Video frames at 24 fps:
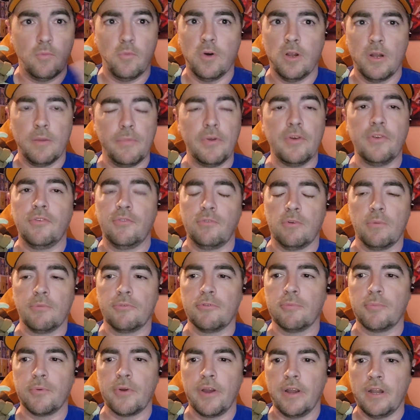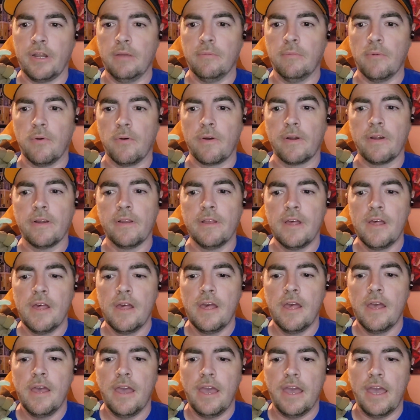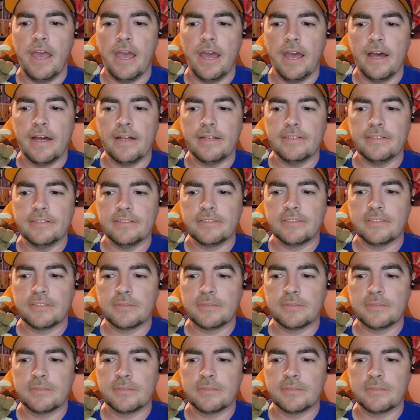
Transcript: want to be a stormtrooper anymore. And